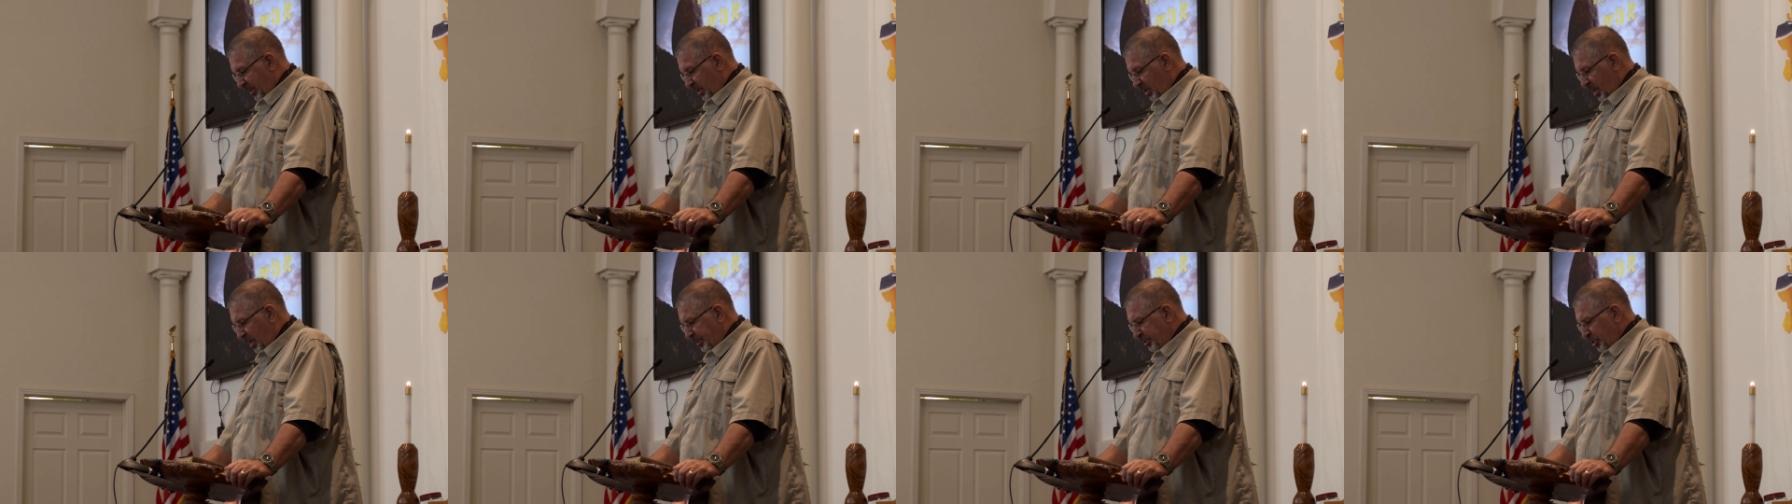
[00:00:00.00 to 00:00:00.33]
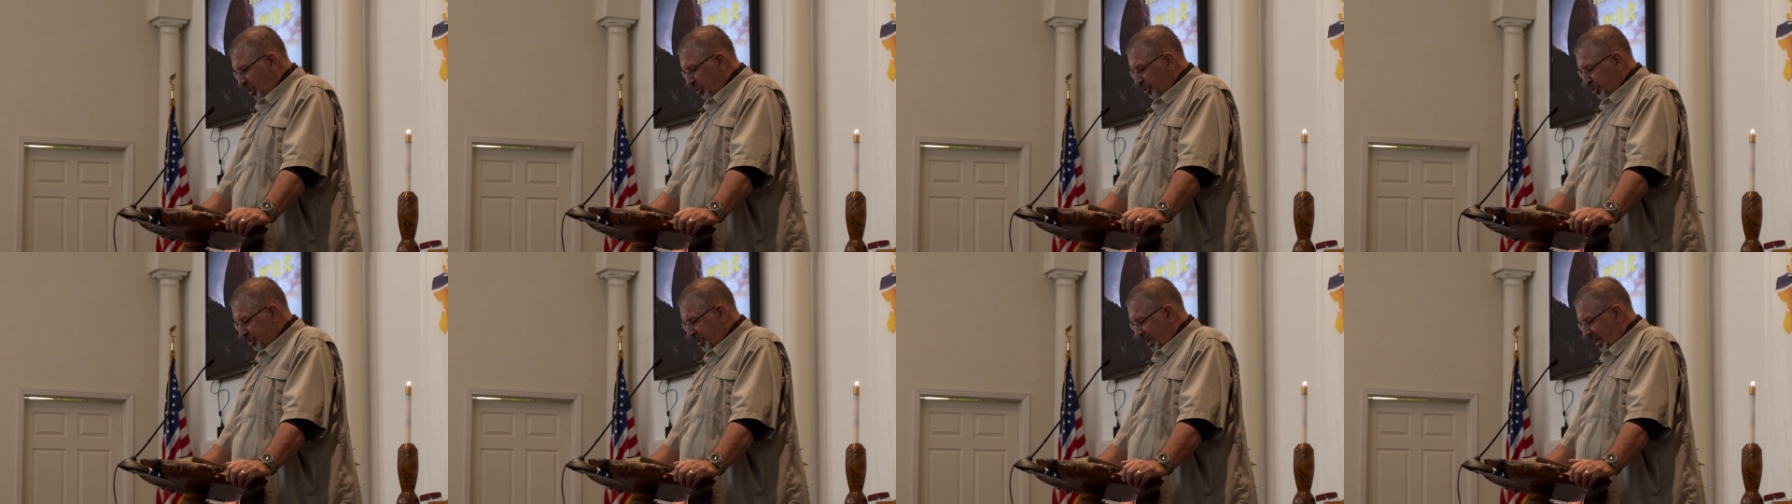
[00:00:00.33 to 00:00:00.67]
You have to
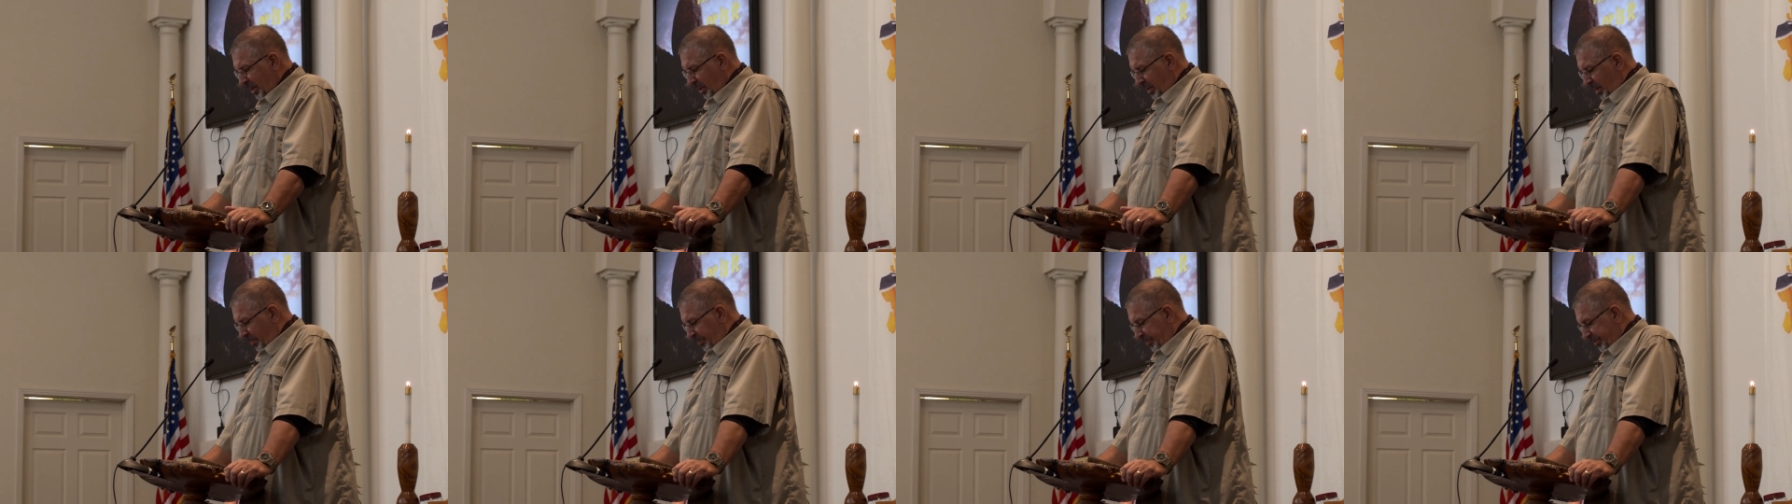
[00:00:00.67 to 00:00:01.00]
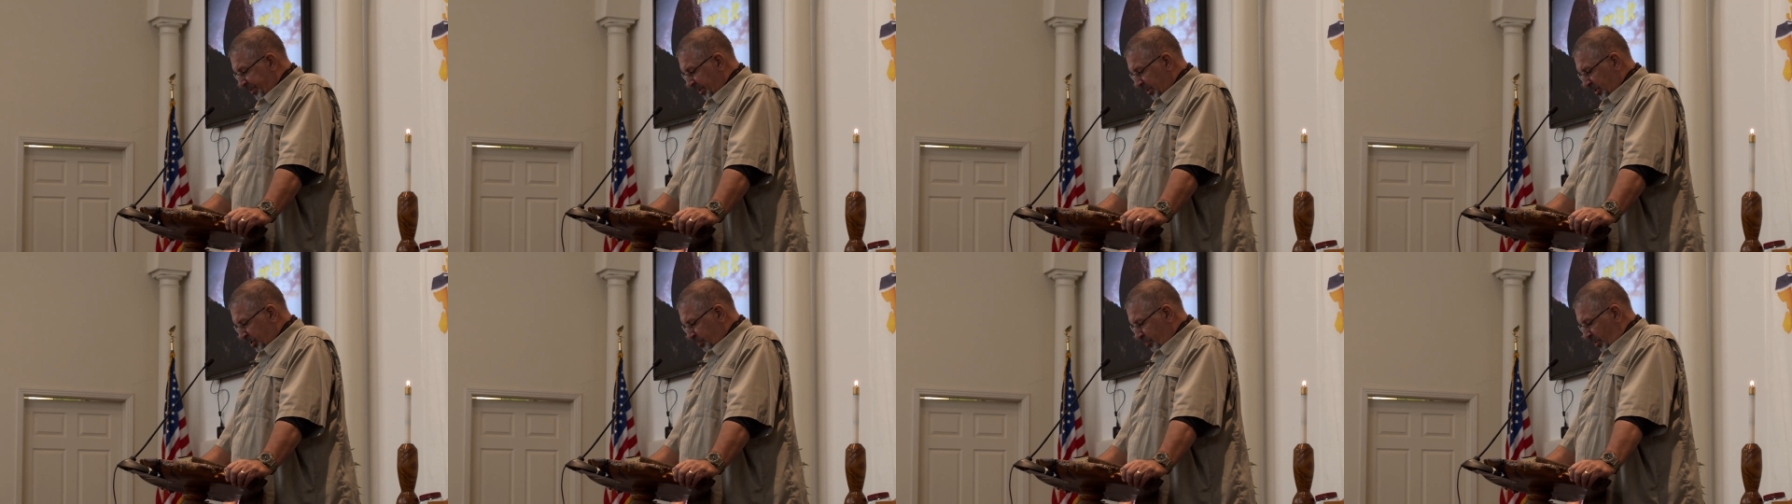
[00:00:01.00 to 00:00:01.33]
understand a couple
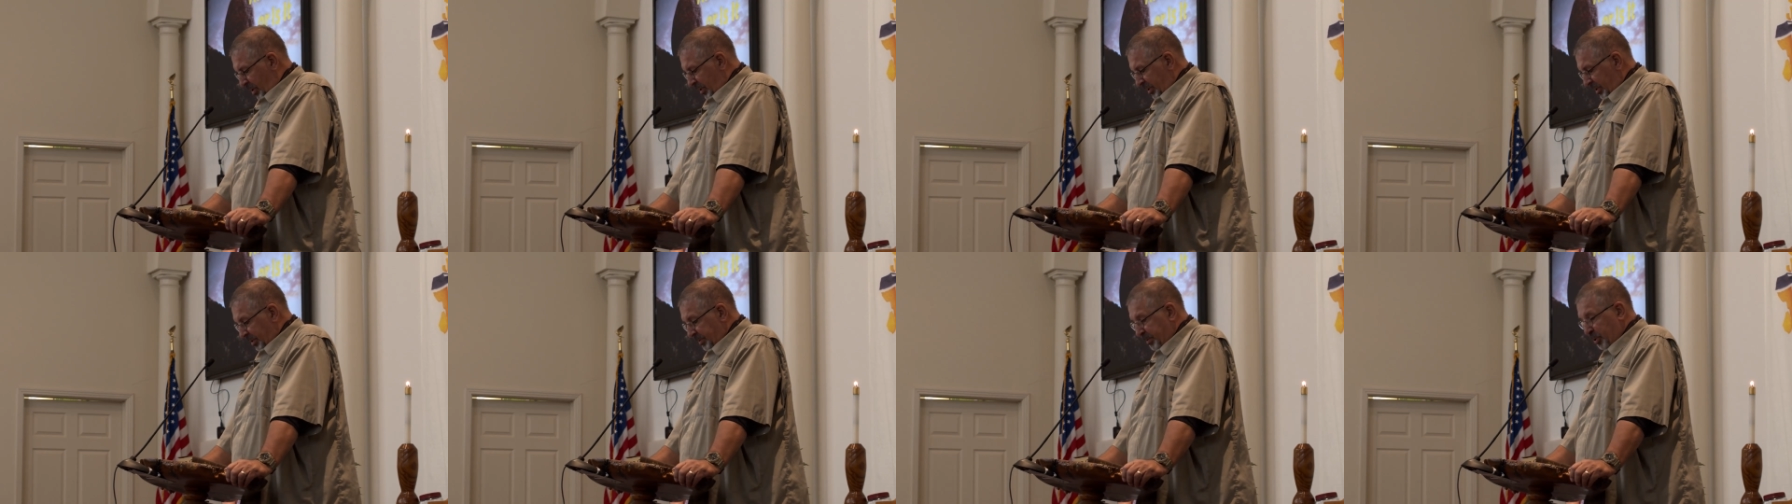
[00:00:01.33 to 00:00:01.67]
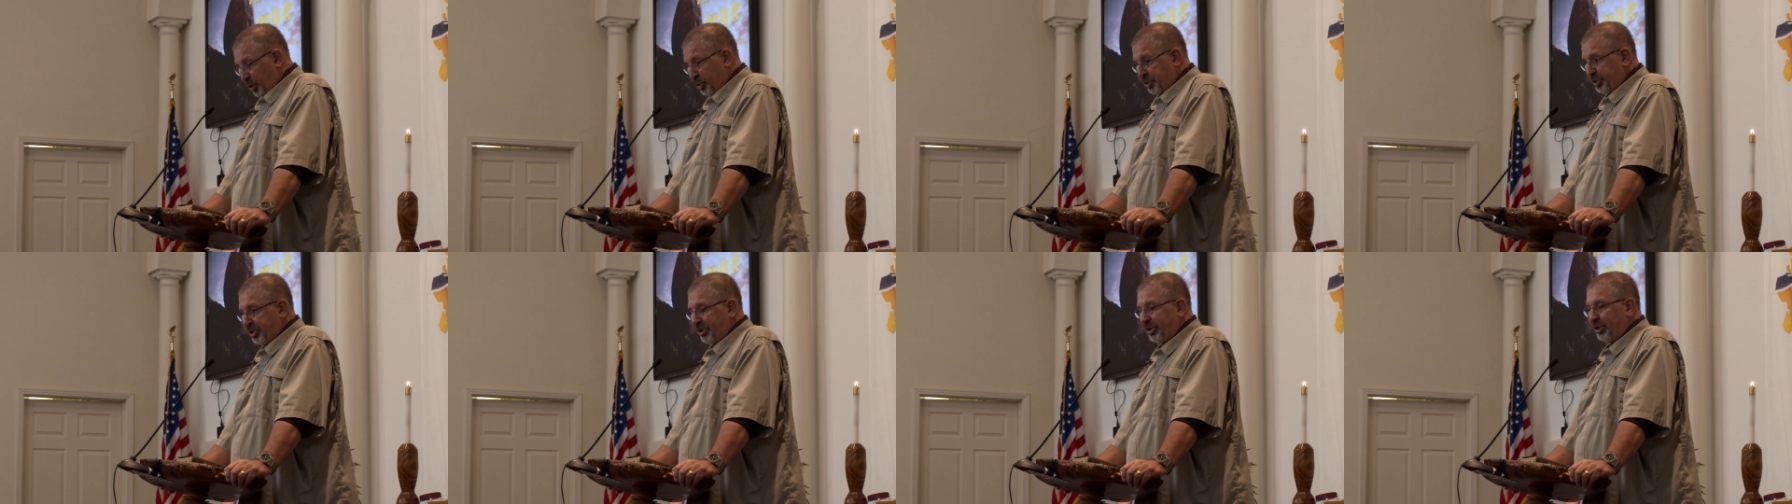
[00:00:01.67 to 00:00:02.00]
things about
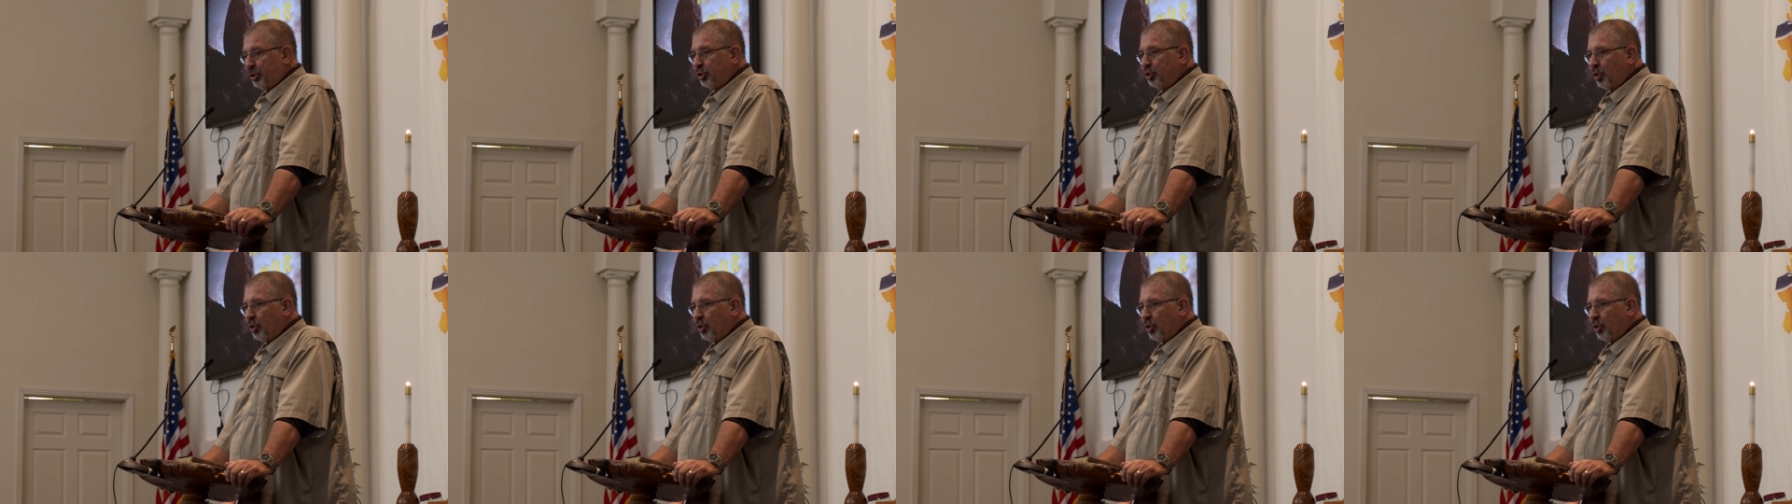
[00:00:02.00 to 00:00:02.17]
adversity.